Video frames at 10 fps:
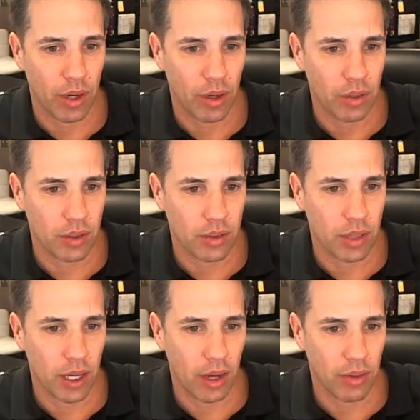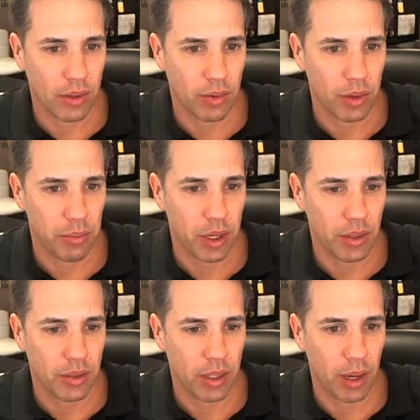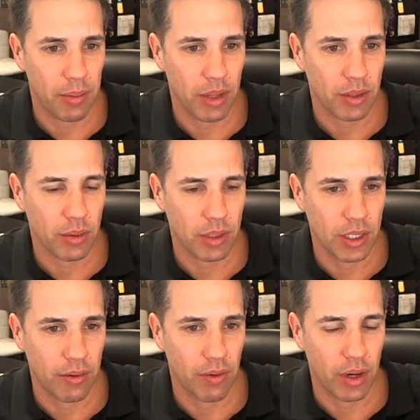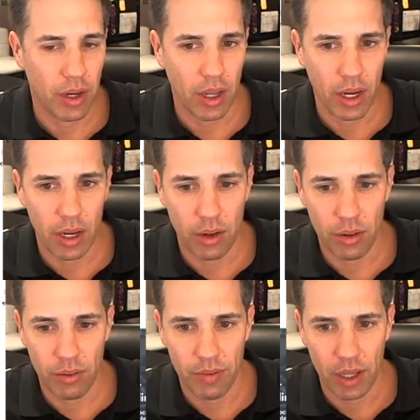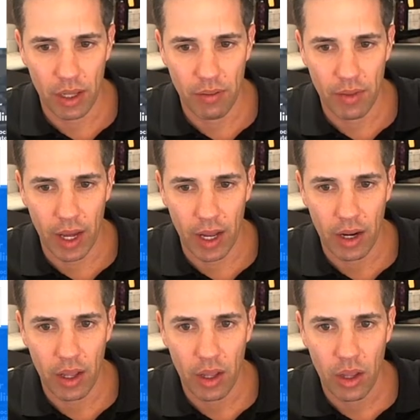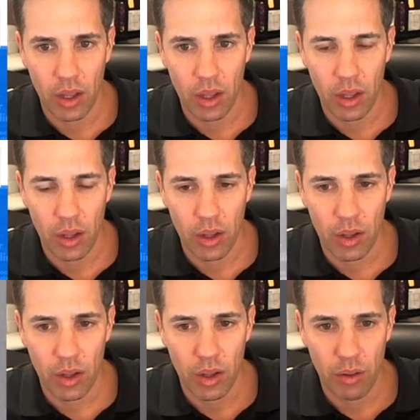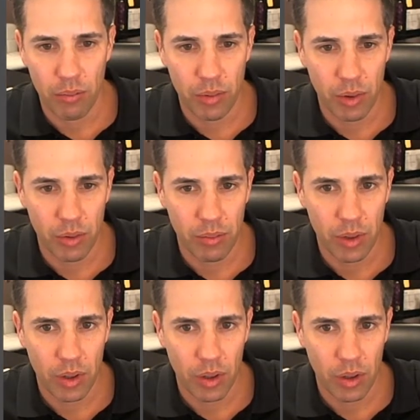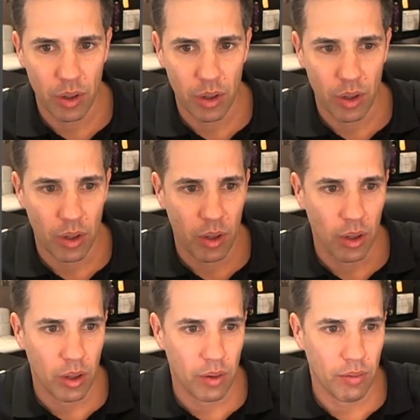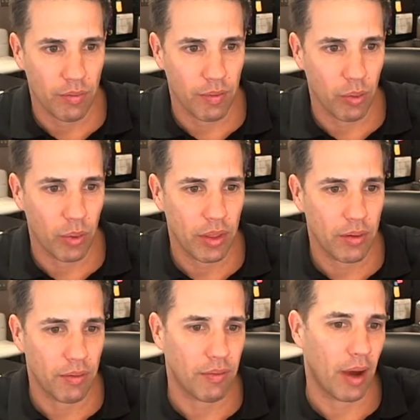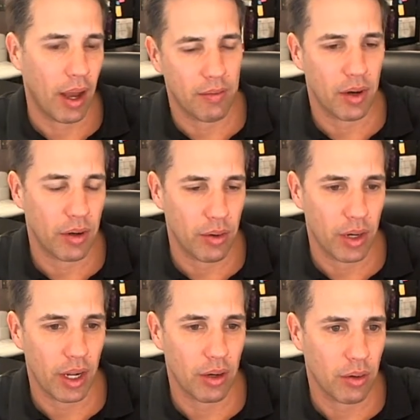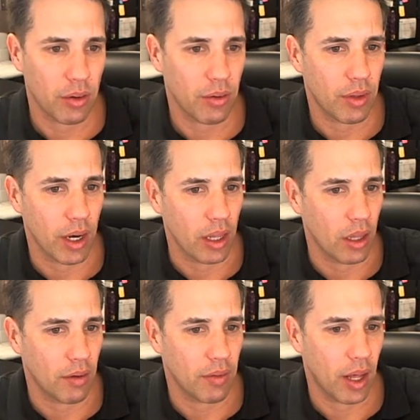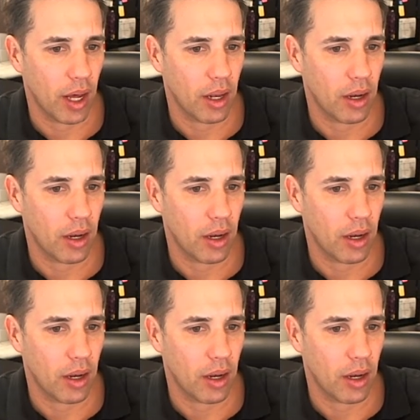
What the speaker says: and let's see how this one appears. See, I made this one different, and I don't know if I love that. Boom. Width is 500. I don't know that I love that.